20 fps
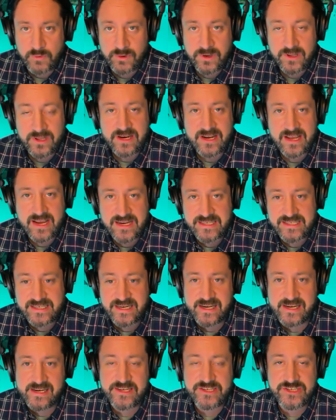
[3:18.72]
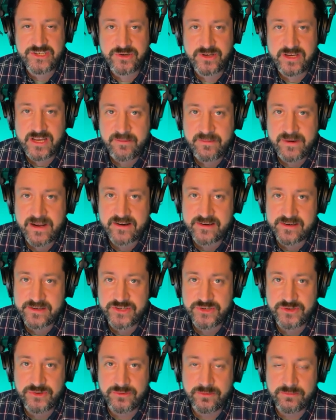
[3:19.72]
really, 1982 came down to
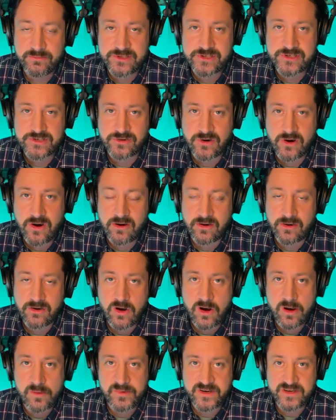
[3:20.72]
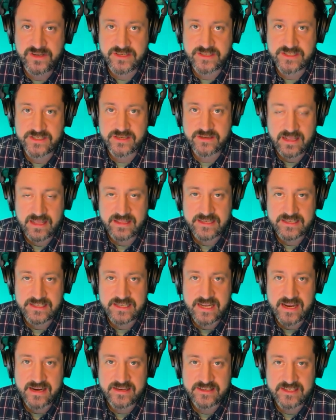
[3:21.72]
2 strong comedies. In the
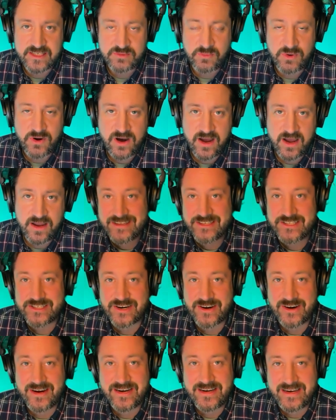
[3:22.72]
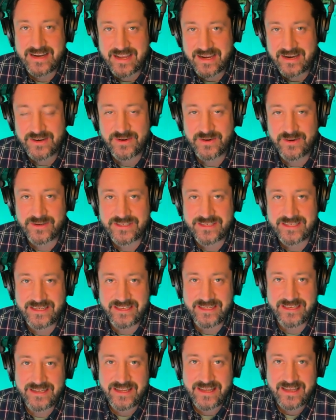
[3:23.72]
second spot, starring Nick
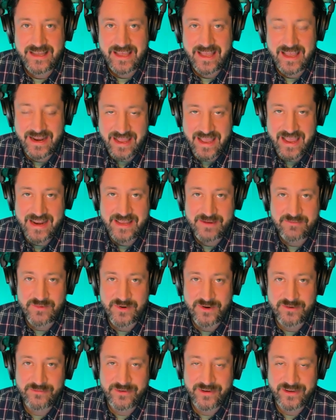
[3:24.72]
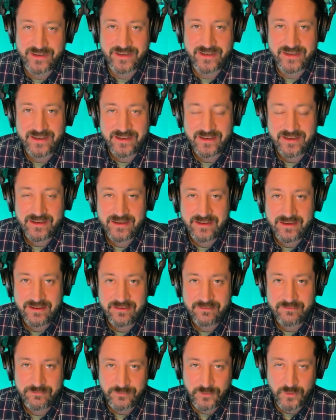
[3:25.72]
Nolte and Eddie Murphy,
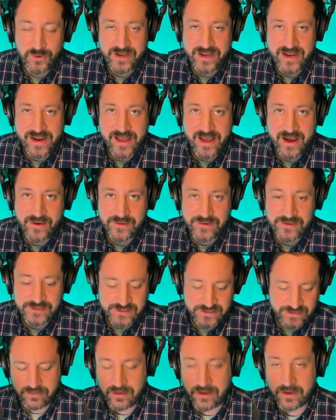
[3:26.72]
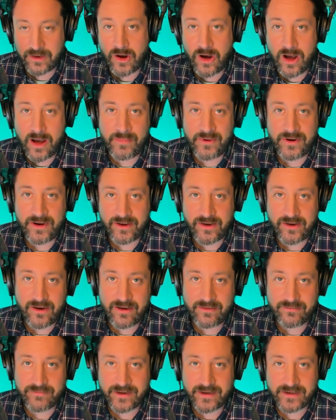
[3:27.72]
48 Hours. A cop and a
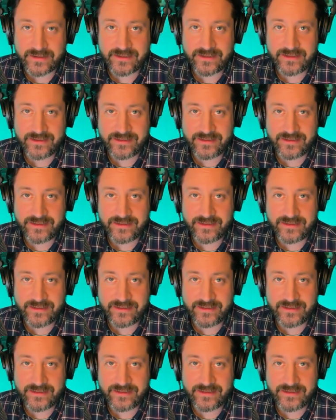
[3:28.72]
convict